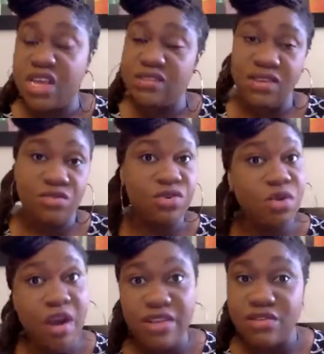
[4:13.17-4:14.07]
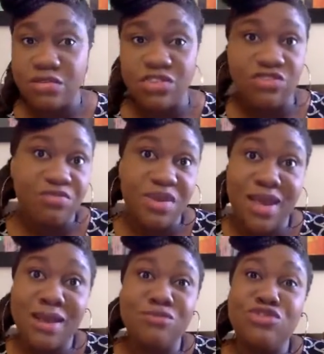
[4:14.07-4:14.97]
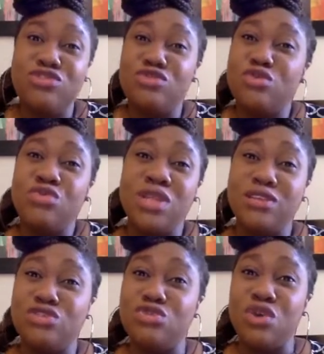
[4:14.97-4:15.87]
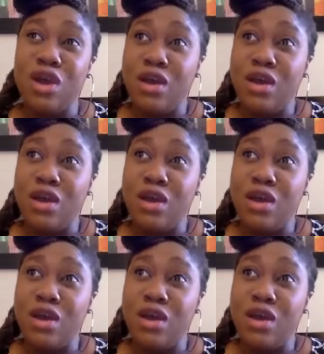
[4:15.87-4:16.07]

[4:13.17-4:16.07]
It's going to require too much of me, and I'm just not willing to